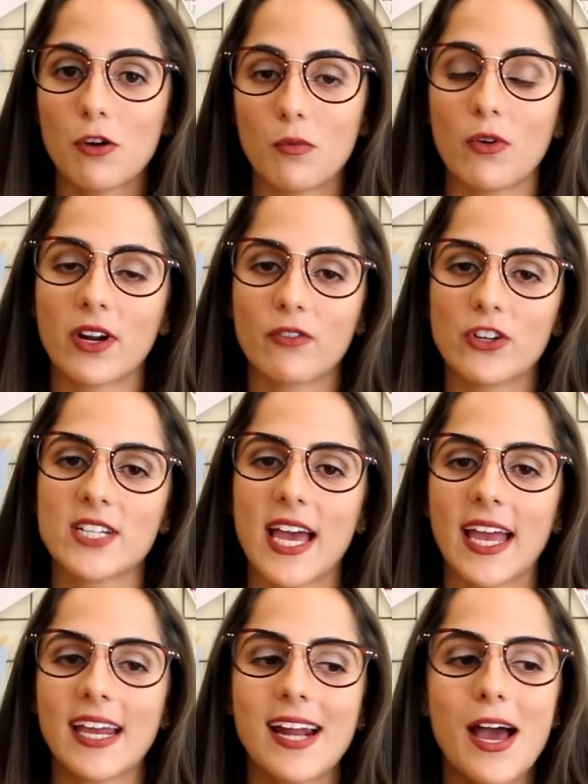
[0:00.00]
your morning
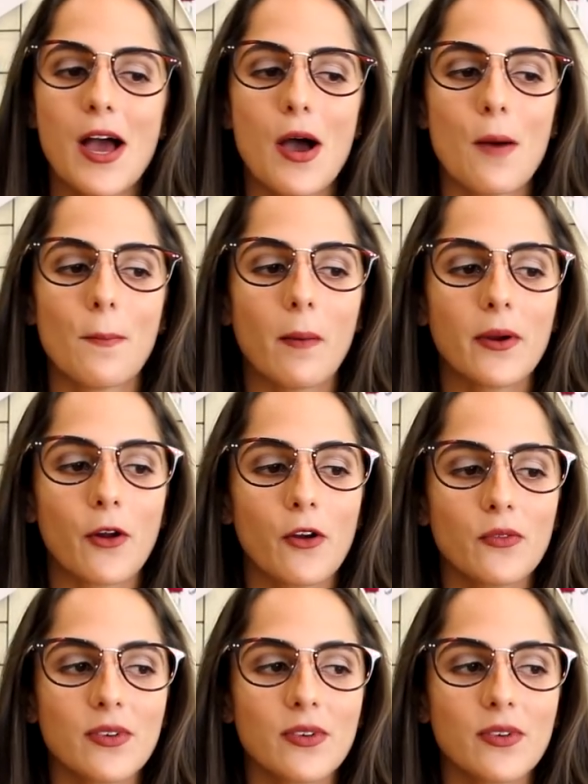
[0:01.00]
routine, but we don't